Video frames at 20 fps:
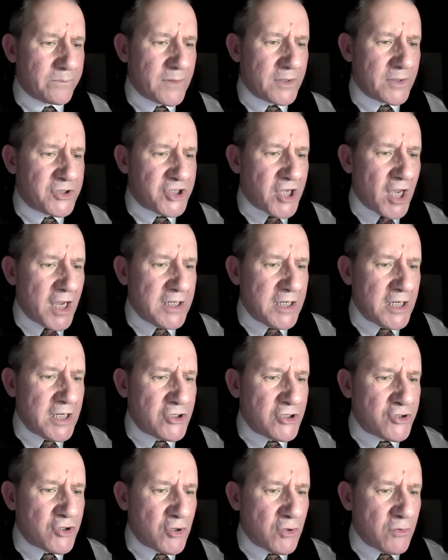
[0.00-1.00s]
The chain he
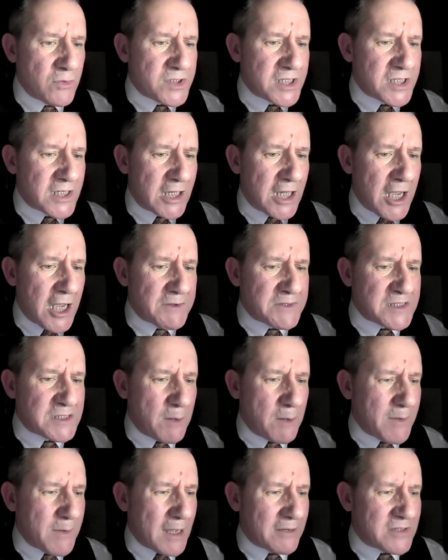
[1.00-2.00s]
drew was clasped
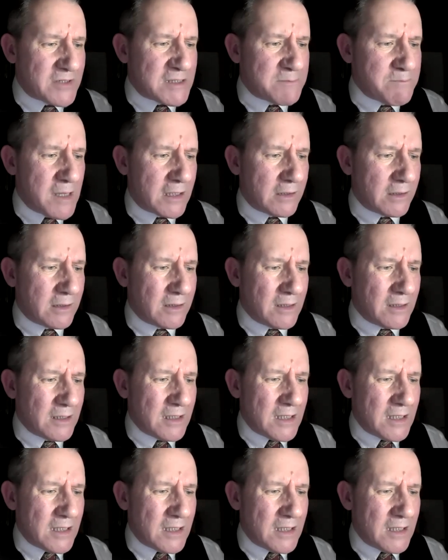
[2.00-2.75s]
about his middle.